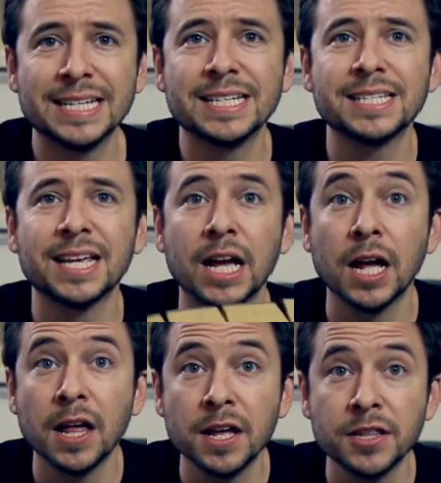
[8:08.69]
is
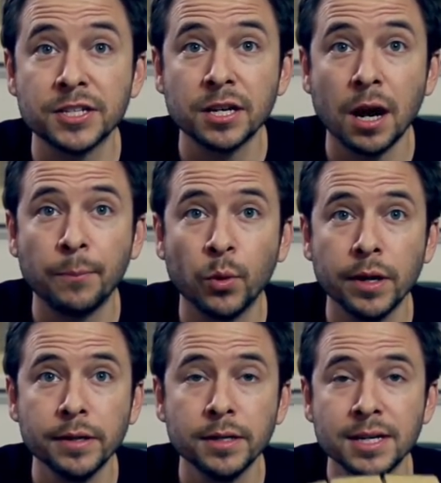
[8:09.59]
the top
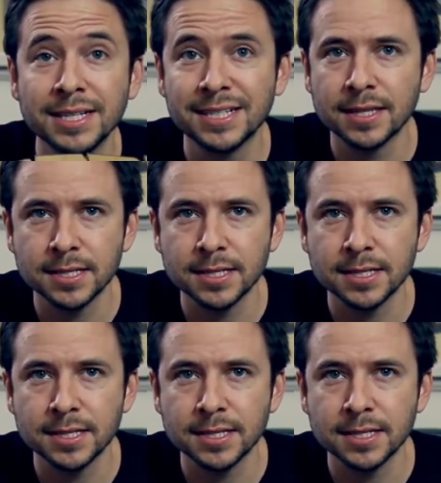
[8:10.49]
one to the